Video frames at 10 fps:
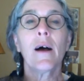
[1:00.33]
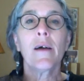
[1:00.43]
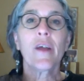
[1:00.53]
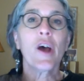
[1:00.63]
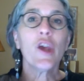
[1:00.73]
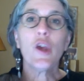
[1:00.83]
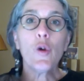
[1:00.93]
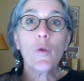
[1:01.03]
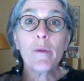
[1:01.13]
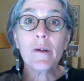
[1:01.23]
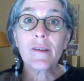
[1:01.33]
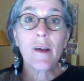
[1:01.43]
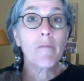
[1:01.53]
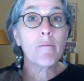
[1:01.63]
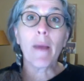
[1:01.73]
The hubris
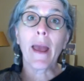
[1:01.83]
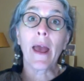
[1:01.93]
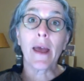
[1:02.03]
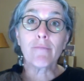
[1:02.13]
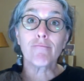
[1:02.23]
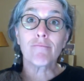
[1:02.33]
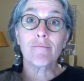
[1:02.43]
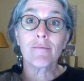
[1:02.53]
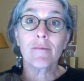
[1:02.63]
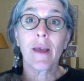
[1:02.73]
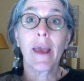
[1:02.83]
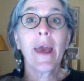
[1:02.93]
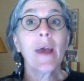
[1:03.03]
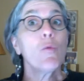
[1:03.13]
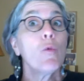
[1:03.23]
of man.
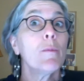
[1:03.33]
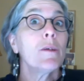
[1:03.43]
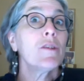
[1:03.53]
And women